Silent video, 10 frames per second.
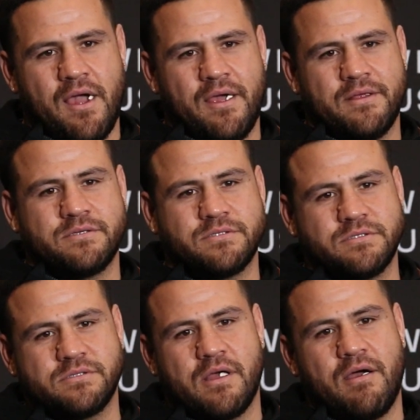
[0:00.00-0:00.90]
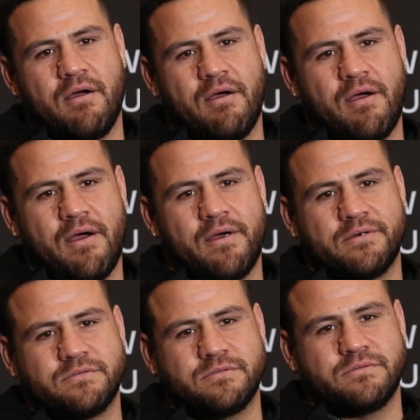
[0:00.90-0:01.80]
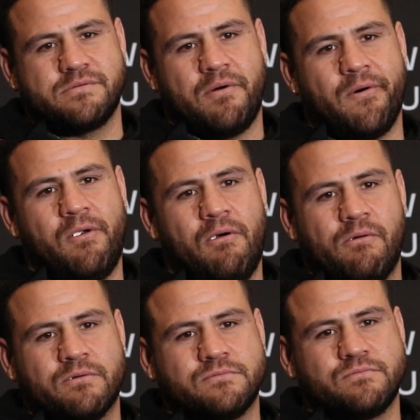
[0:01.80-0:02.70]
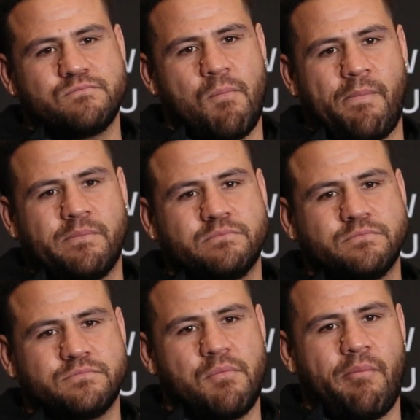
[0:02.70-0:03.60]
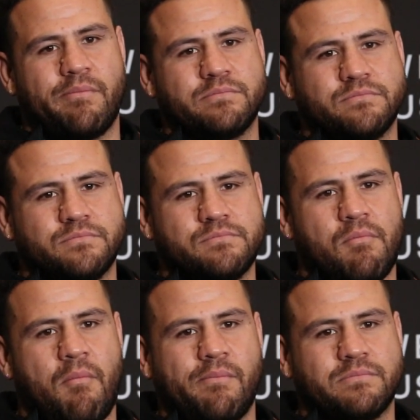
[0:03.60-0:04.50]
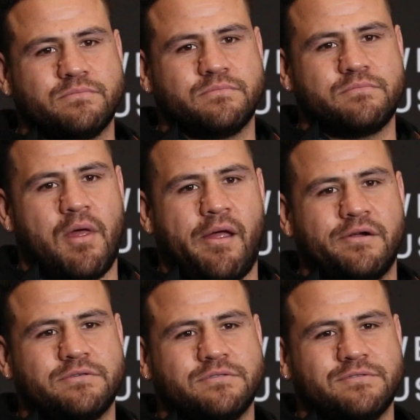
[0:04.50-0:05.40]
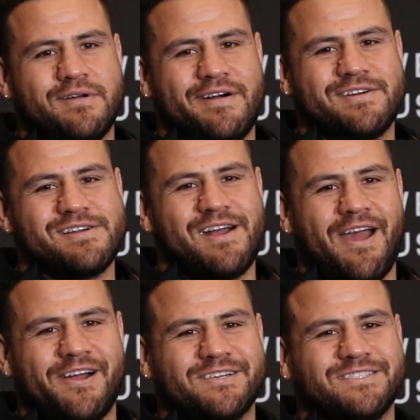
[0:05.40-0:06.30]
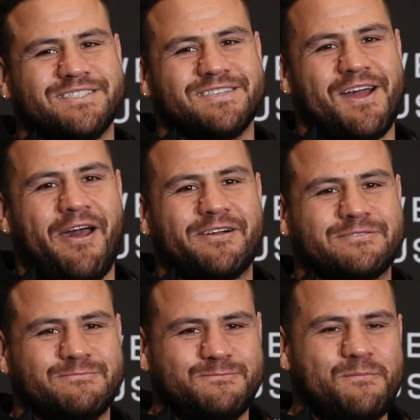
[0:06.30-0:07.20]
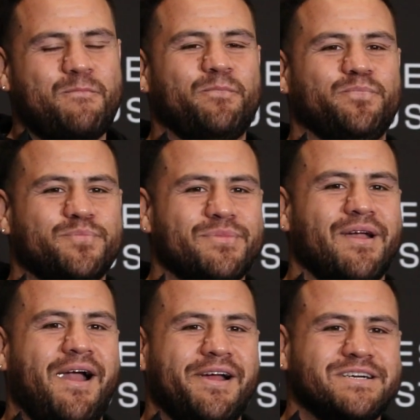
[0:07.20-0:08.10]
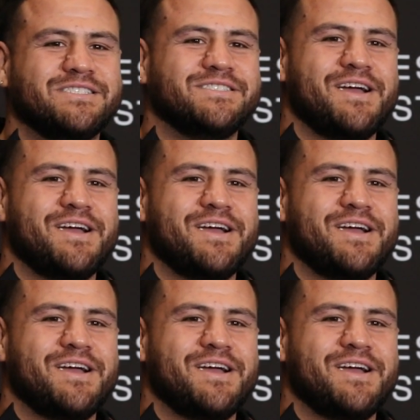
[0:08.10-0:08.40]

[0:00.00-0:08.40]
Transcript: Every time you fight, there's a video that surfaces on social media, and it's an Instagram live of you and I think you know where I'm going with this.